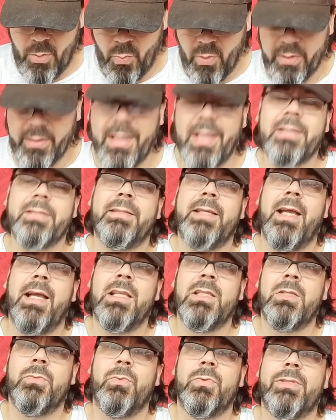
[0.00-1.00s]
One Last
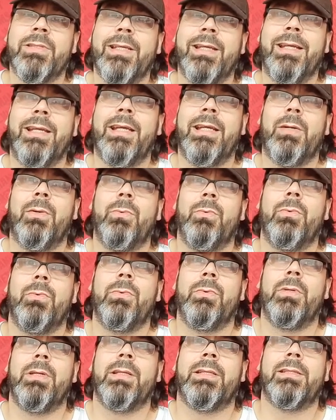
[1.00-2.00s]
Dance, would say
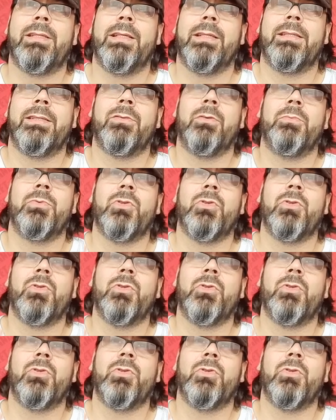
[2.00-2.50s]
it's some